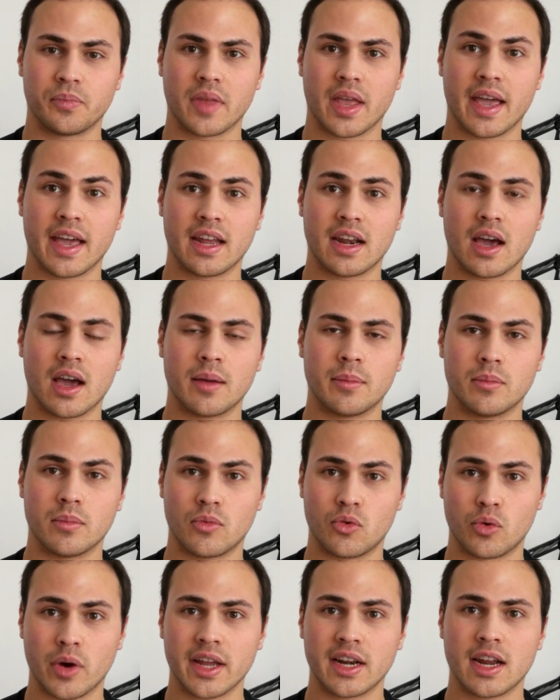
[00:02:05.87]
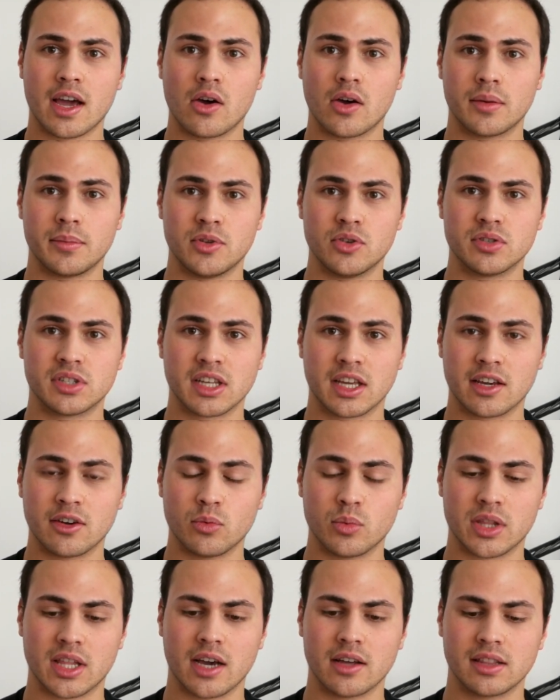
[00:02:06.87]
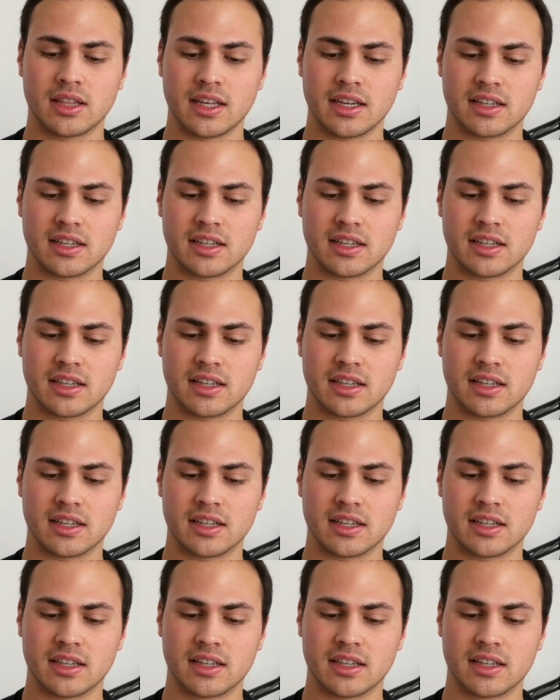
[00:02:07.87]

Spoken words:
And right now I'm using it without the